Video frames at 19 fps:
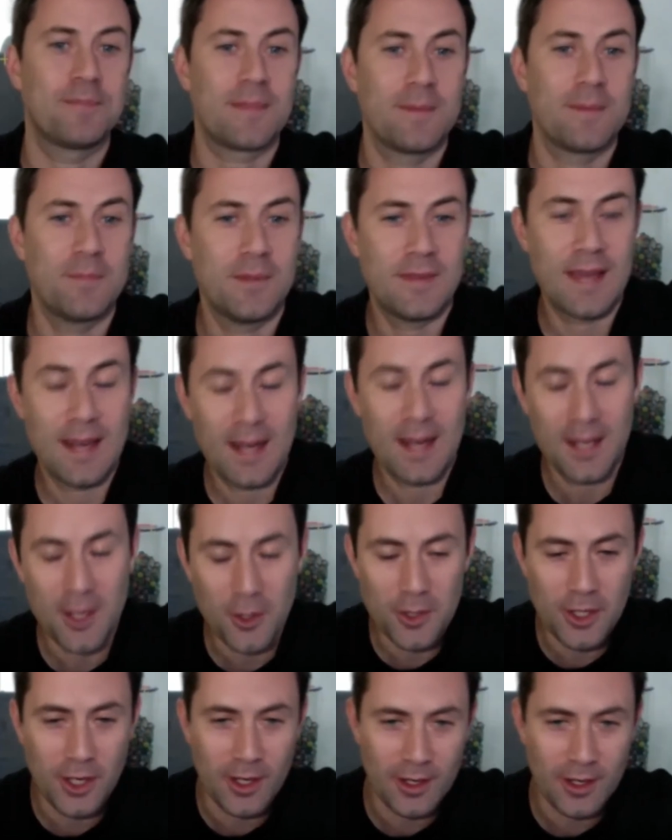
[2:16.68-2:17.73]
But then I know
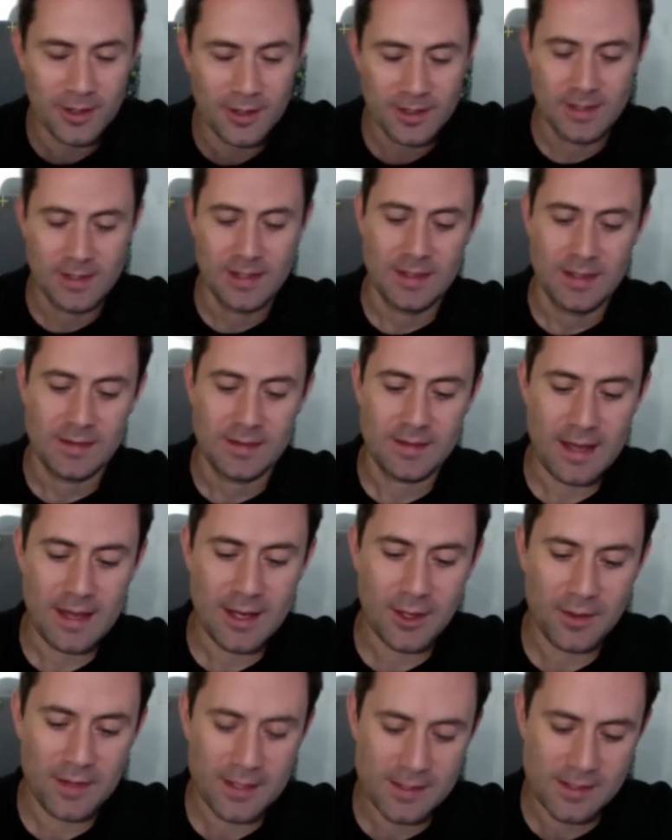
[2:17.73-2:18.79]
your take
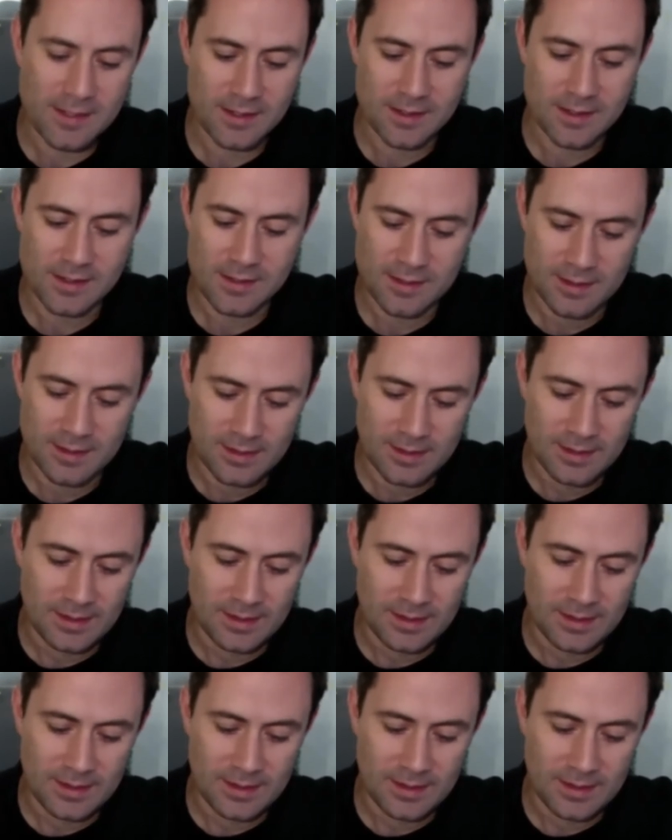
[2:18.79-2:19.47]
on this is,